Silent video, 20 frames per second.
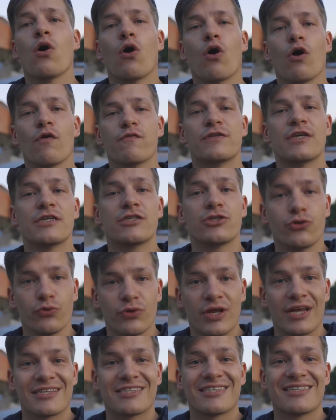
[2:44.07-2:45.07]
of the
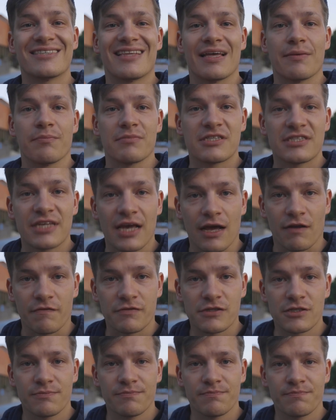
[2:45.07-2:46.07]
students
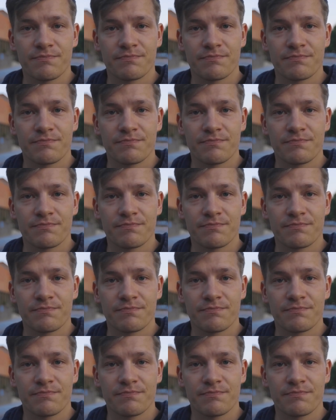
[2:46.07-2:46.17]
themselves.